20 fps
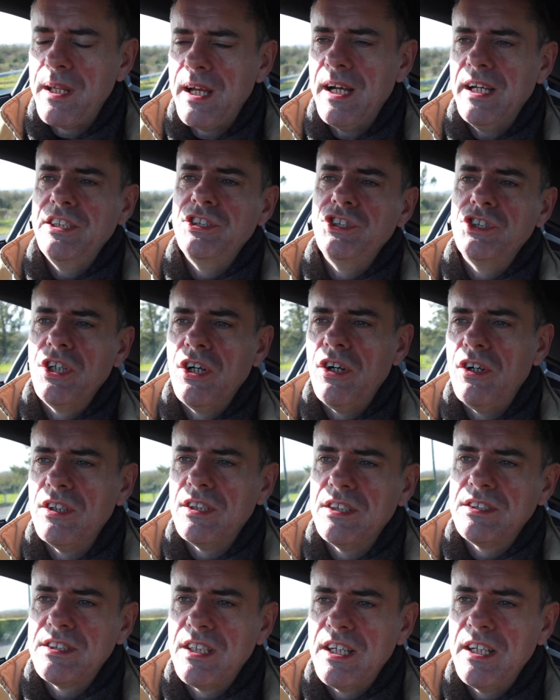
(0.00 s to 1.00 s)
behind you
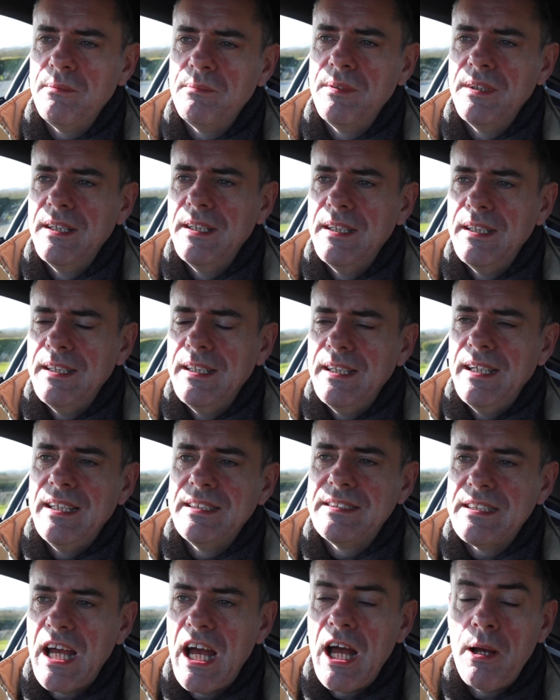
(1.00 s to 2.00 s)
all the time
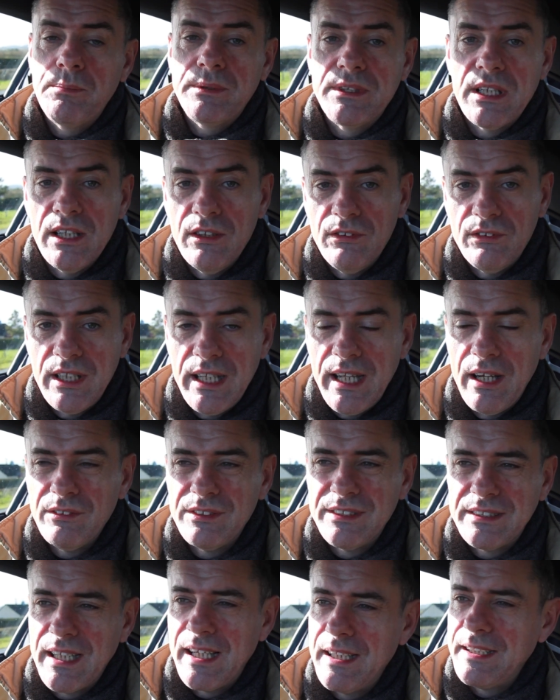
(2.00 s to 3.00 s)
is
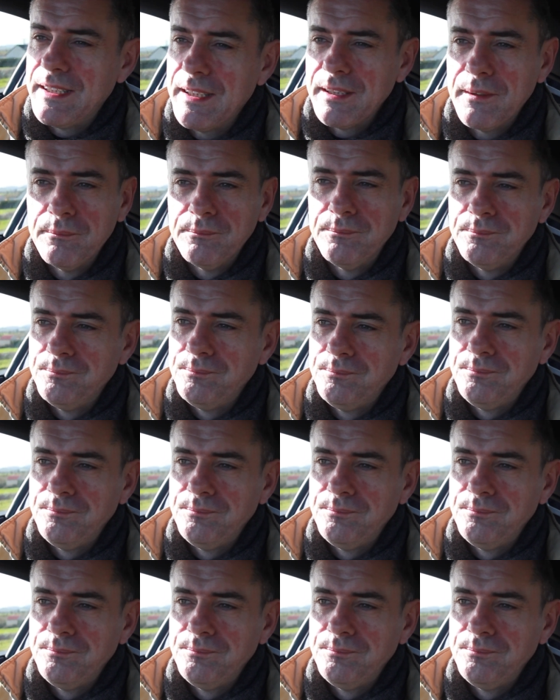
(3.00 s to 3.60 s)
absolutely outstanding.